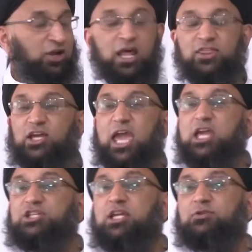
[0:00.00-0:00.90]
Another
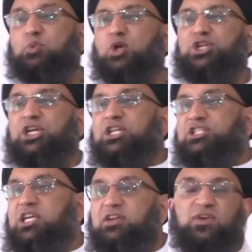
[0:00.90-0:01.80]
occasion, he was watching the
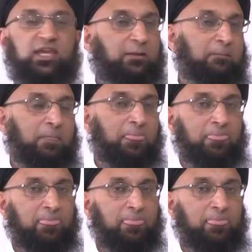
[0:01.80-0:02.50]
TV.